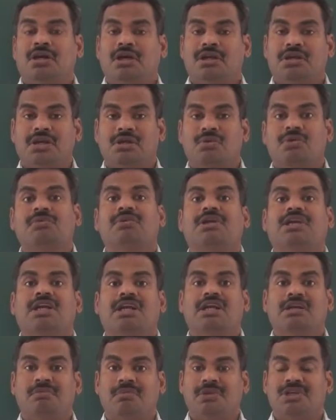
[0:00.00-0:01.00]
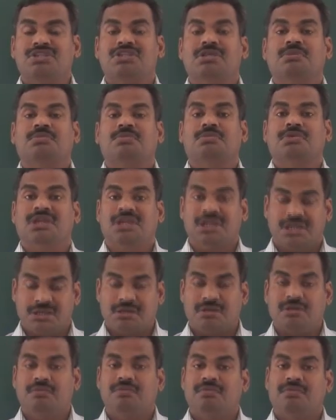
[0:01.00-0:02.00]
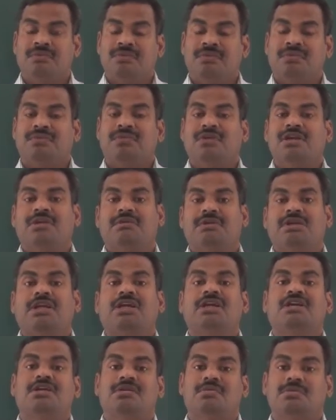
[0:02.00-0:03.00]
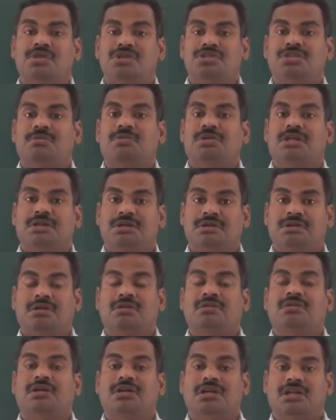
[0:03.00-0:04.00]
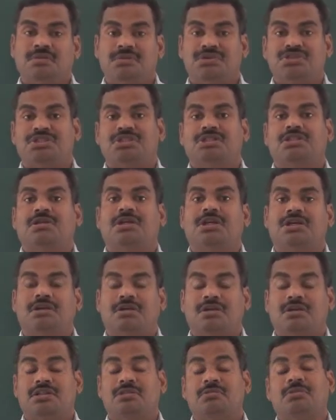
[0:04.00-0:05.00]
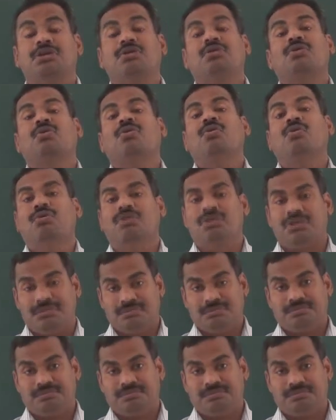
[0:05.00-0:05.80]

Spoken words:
or having 1 vacant piece of electron, that vacant piece of electron or deficient electron, nothing but hole.